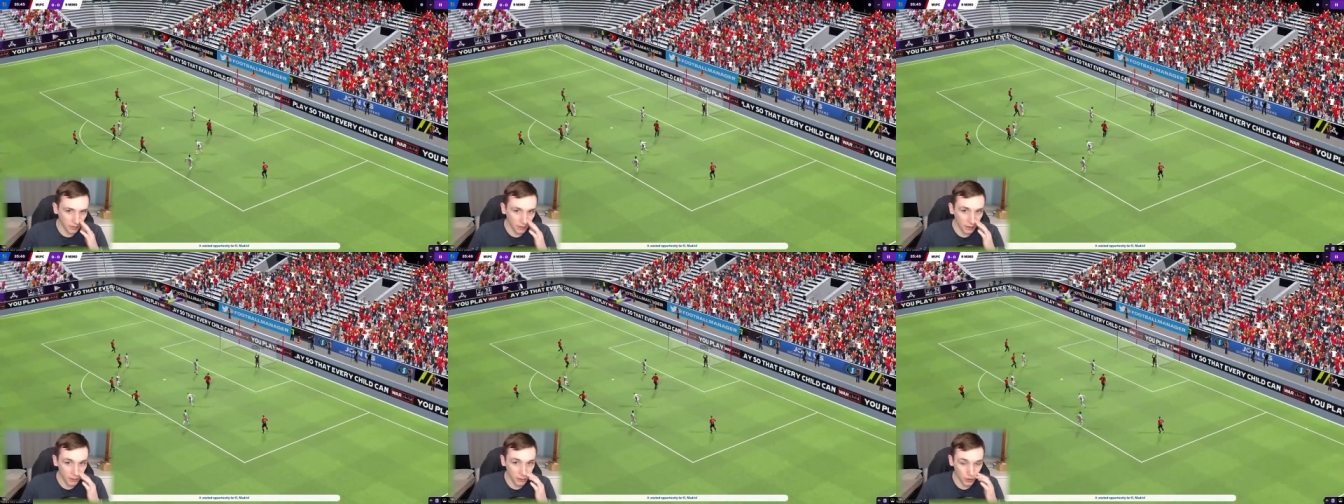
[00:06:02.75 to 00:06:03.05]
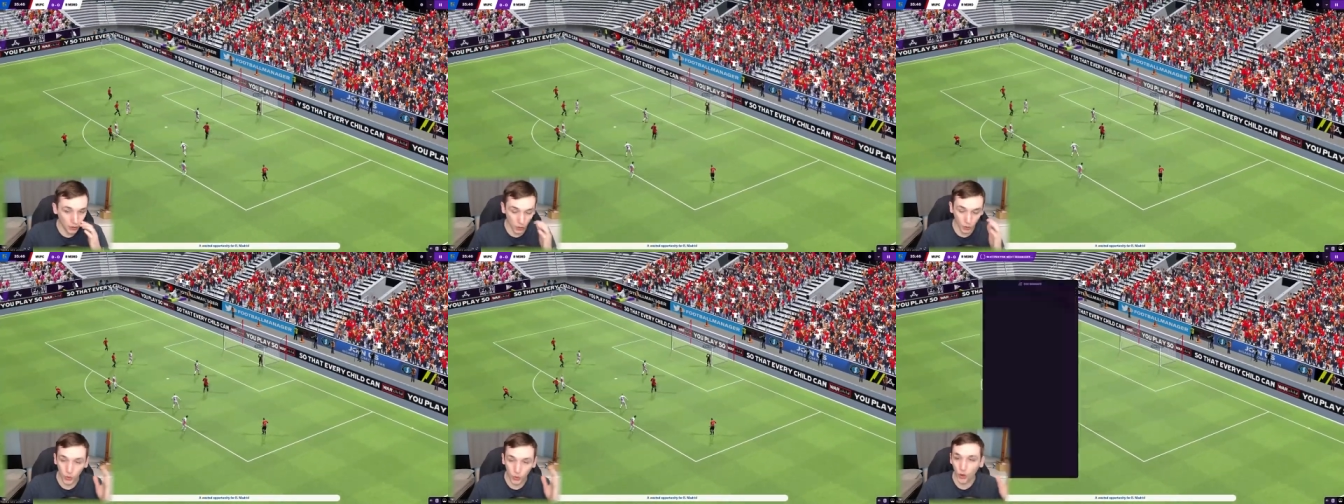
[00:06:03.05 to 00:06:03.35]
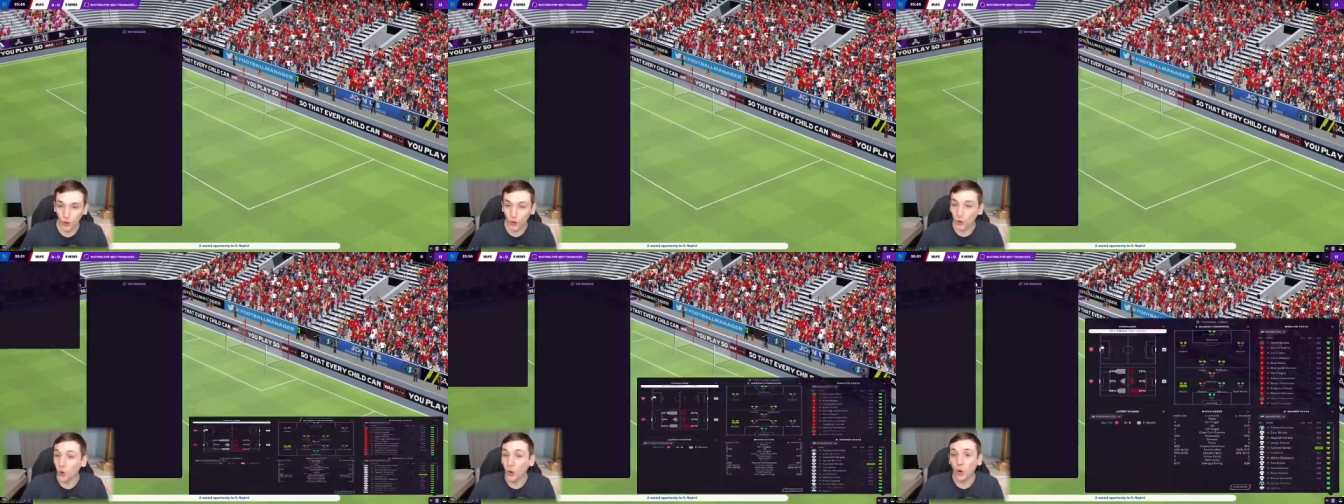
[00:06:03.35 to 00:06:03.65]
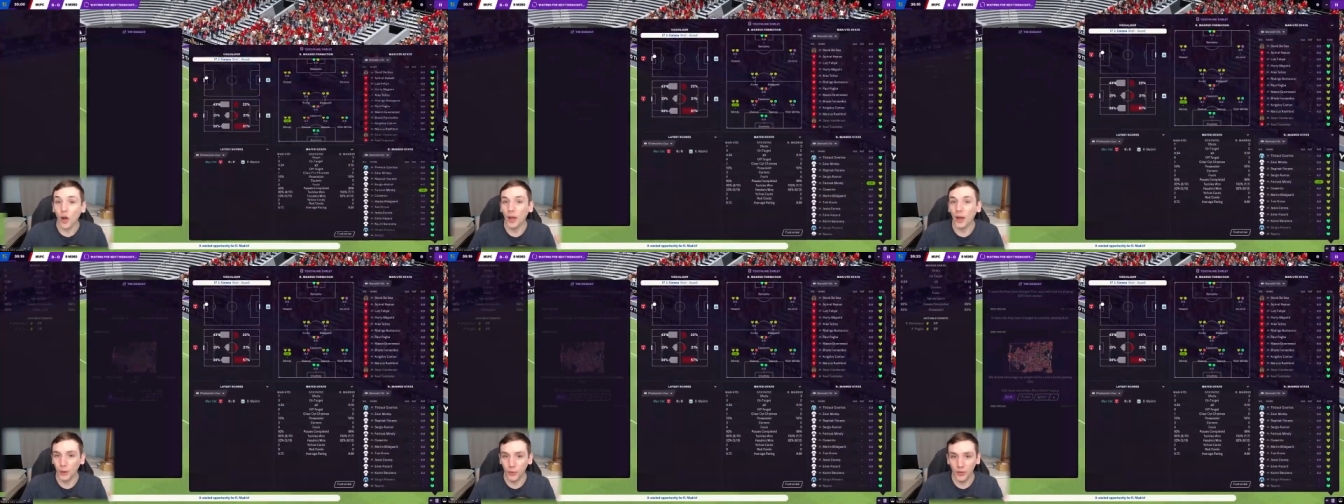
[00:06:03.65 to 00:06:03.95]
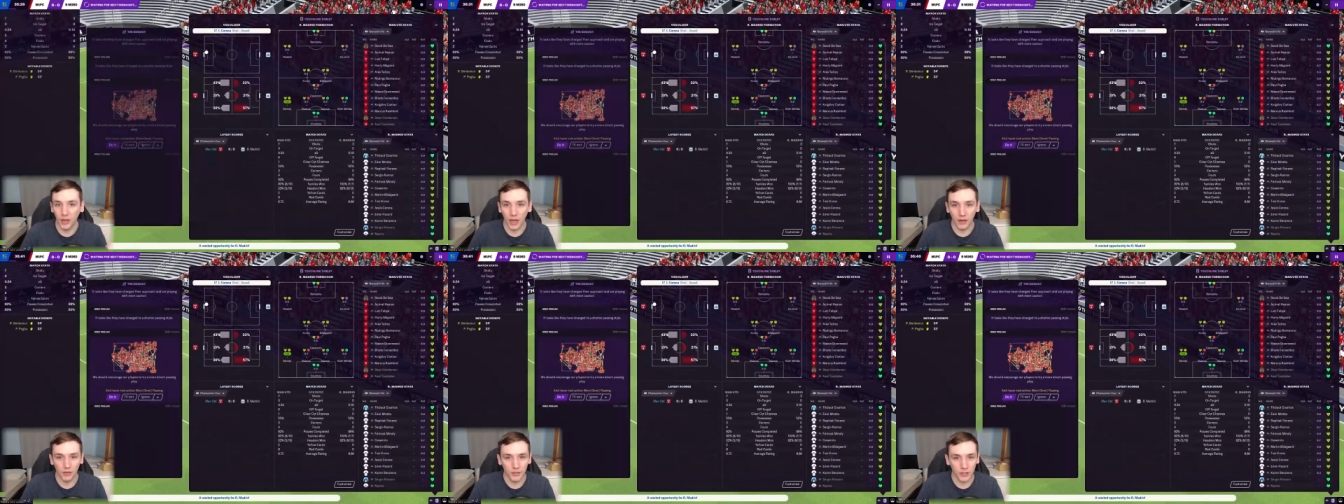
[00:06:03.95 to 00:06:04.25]
I do not know how they
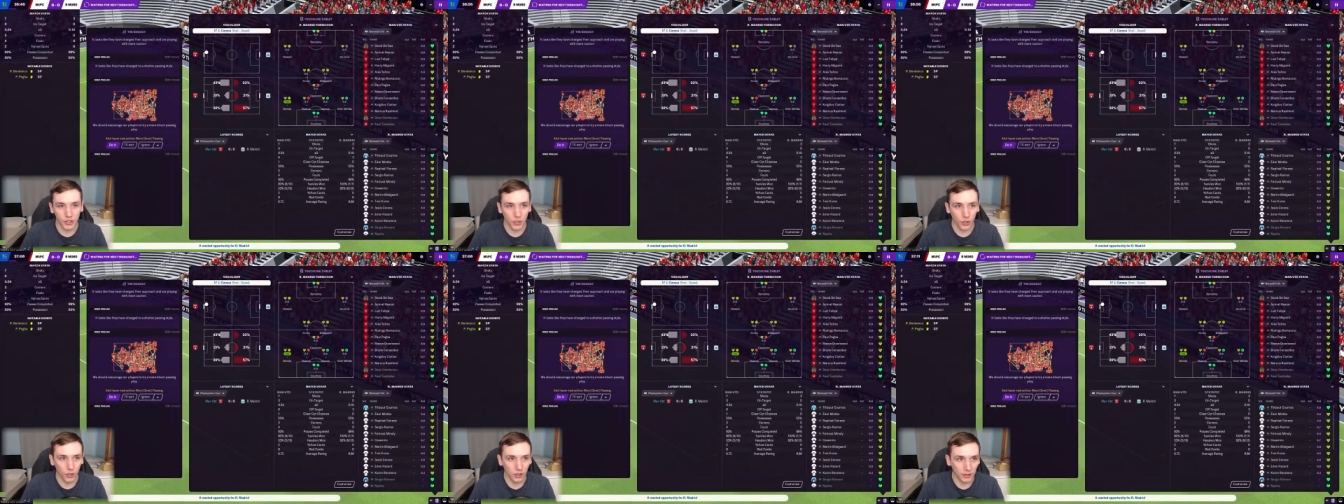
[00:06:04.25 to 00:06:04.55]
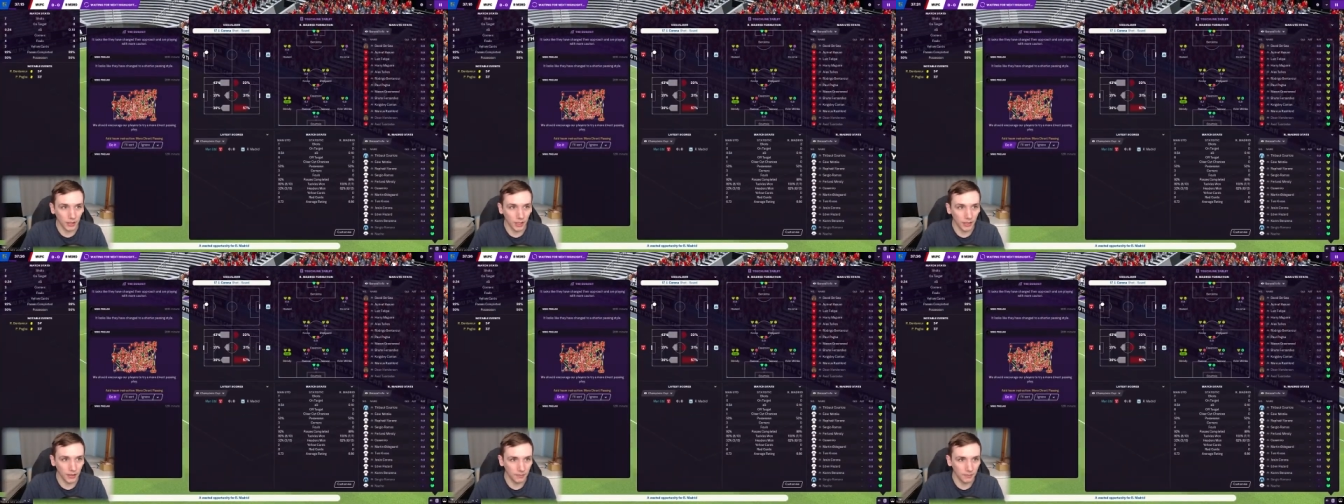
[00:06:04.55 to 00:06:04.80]
haven't scored that.